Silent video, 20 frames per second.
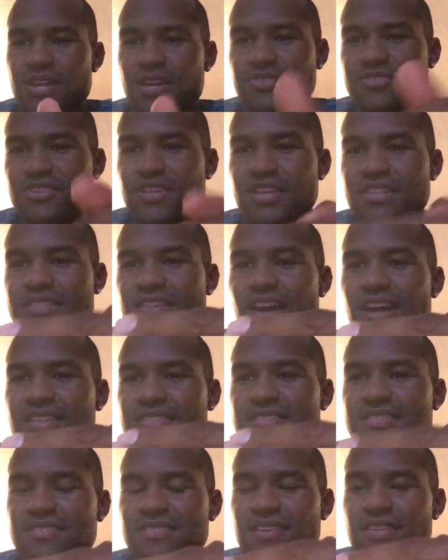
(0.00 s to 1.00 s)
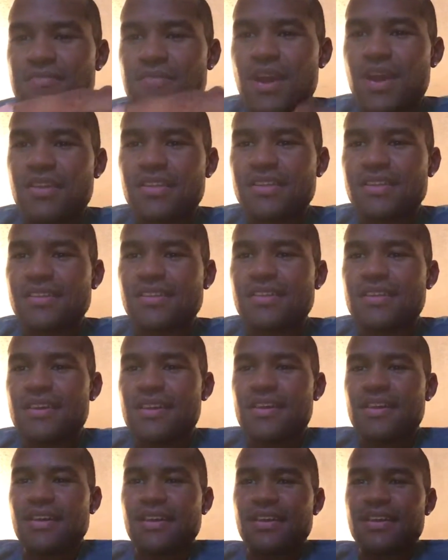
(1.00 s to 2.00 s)
I was trying to talk about it
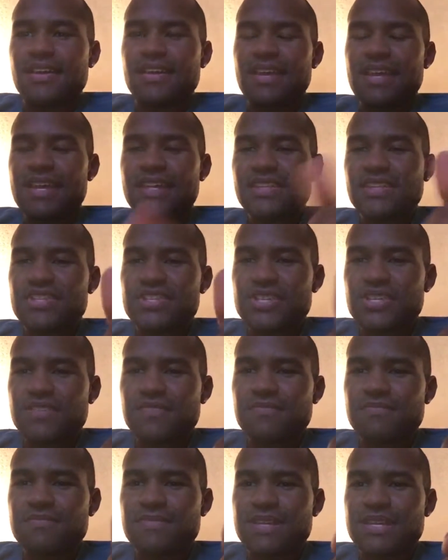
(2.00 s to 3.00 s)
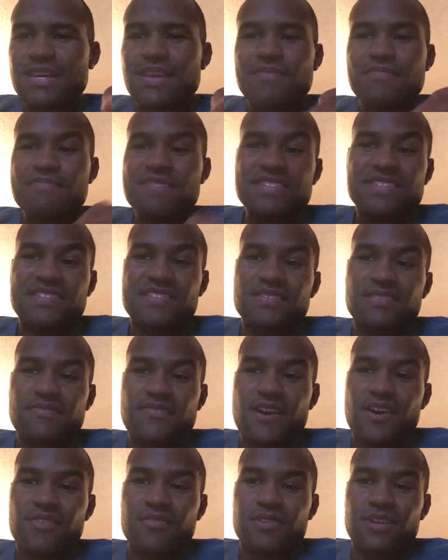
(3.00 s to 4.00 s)
in the gym and I missed stuff
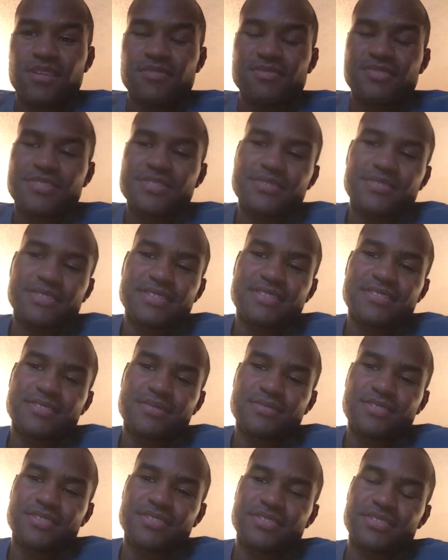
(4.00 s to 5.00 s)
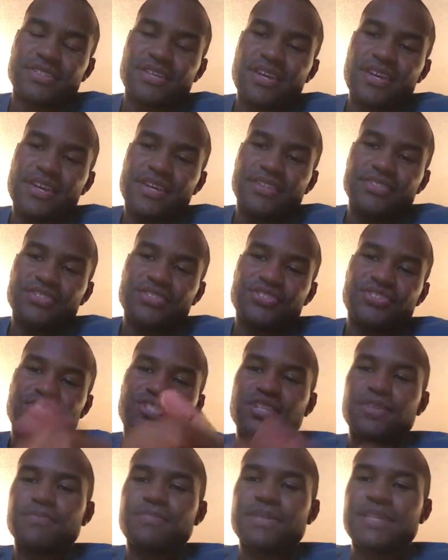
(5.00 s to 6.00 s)
out while I was doing, so I'm gonna just
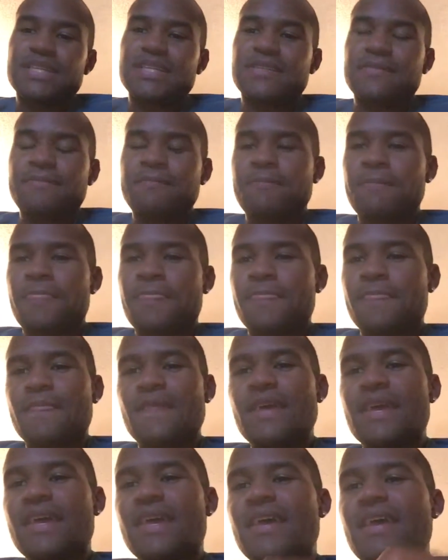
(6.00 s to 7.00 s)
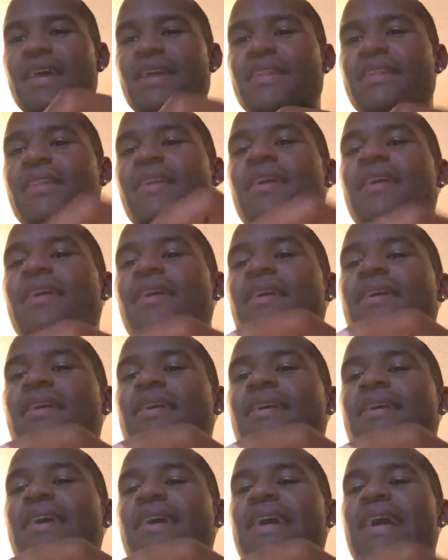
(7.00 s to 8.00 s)
jump in and
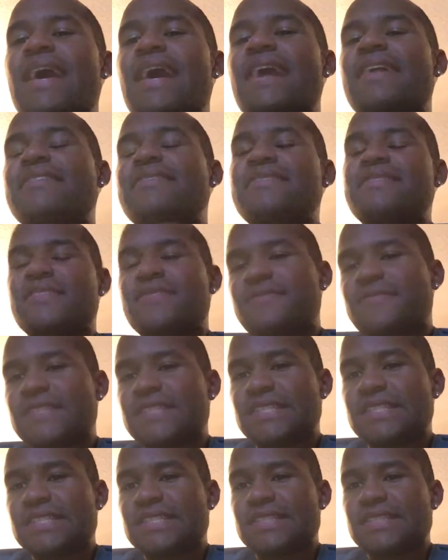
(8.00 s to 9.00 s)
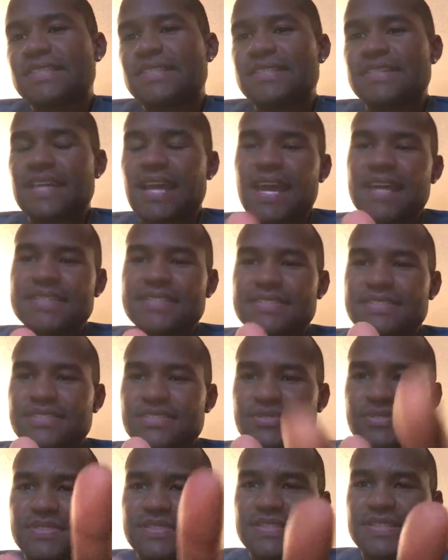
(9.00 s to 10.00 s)
add stuff in there as
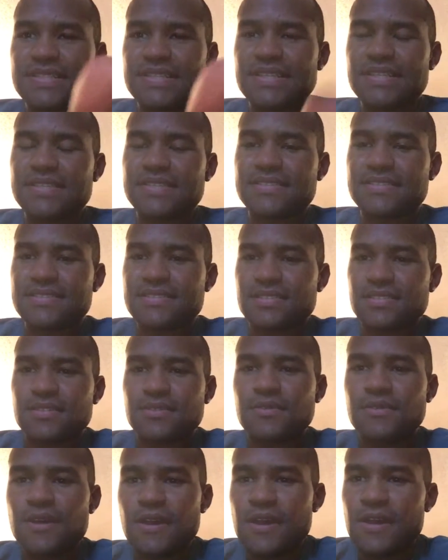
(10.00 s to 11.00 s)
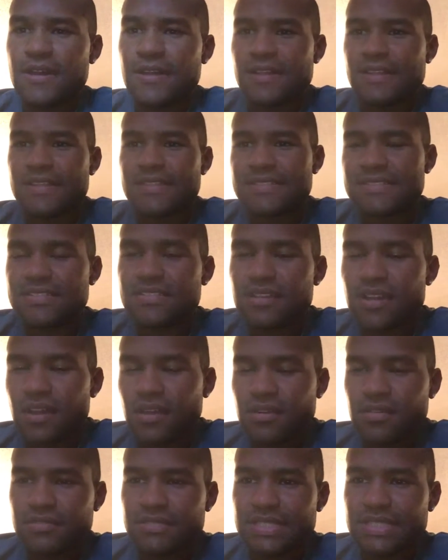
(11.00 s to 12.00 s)
you see it, so see
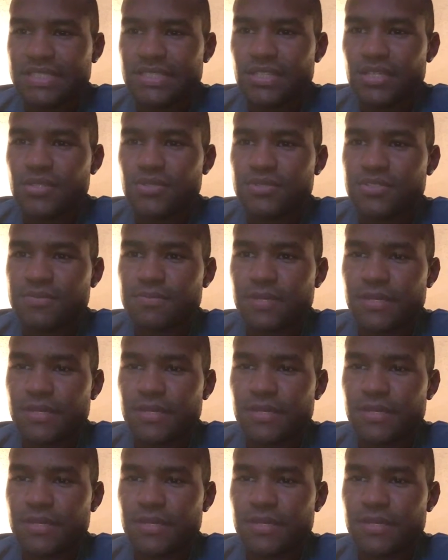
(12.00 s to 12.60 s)
how it goes.